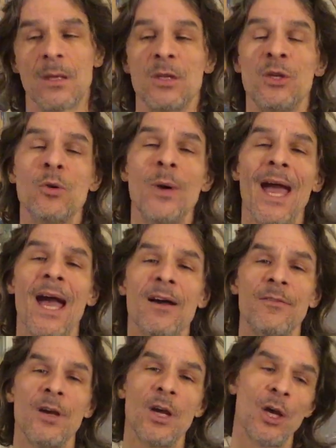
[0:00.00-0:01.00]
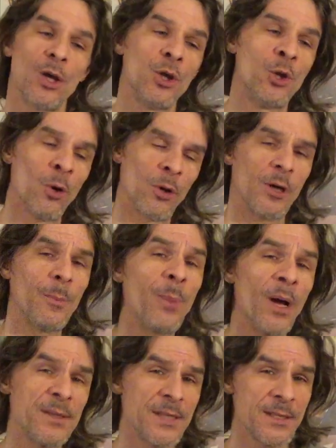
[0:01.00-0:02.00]
You have your
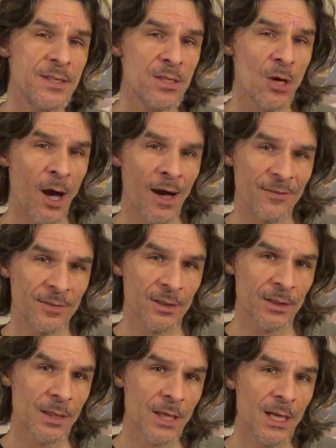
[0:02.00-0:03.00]
abundance to offer.